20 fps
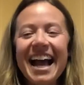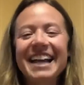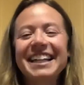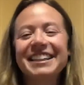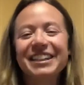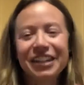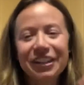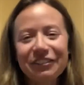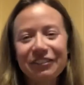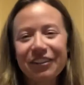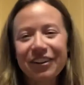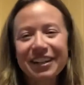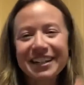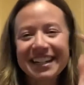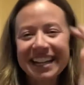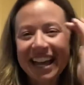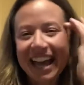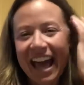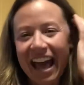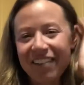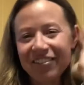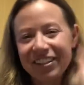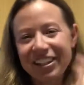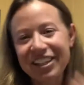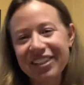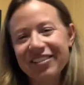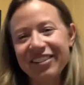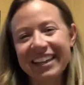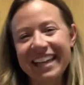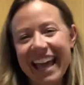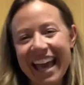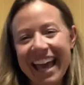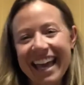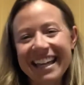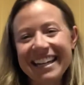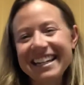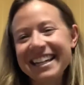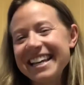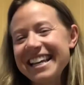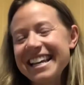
Look forward to having you again.